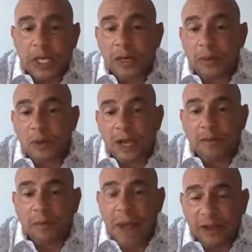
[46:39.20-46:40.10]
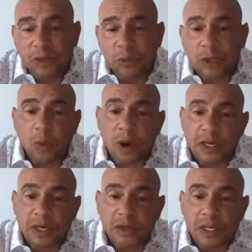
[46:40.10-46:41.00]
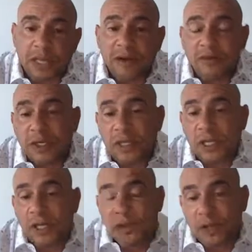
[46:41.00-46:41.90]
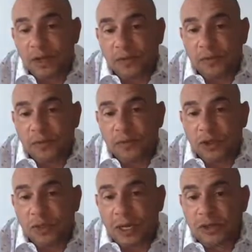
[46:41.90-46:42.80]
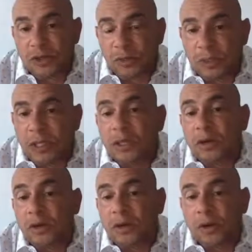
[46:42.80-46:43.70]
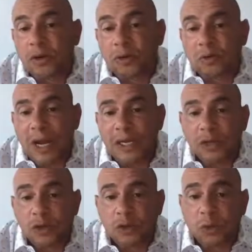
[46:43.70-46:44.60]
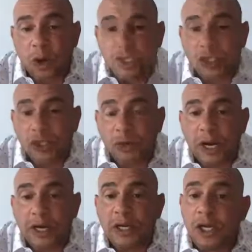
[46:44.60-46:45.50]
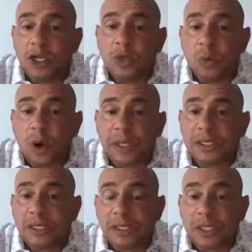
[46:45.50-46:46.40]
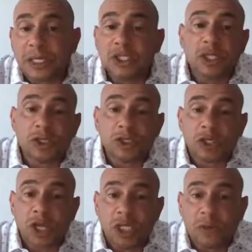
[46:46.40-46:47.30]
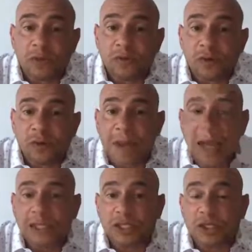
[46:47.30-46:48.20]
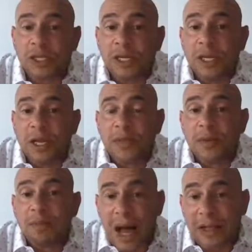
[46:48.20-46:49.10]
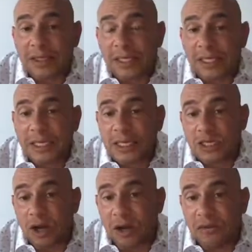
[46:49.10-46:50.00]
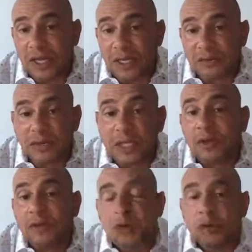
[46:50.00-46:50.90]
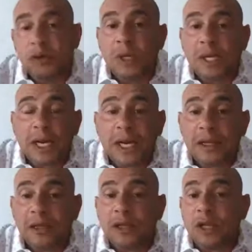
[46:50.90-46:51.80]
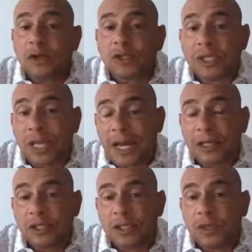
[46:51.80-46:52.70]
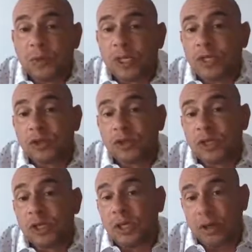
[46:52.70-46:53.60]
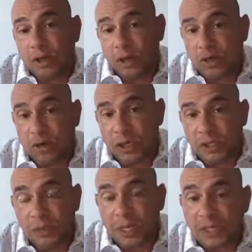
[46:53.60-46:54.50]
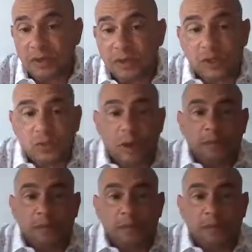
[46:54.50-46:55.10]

We have a bathroom when you walk in on the left, the first bedroom on the right, your washer and dryer. You walk into the kitchen, there's an ensuite for the master. The balcony is off the end of the living room, and there's glass and windows across the base of it as well.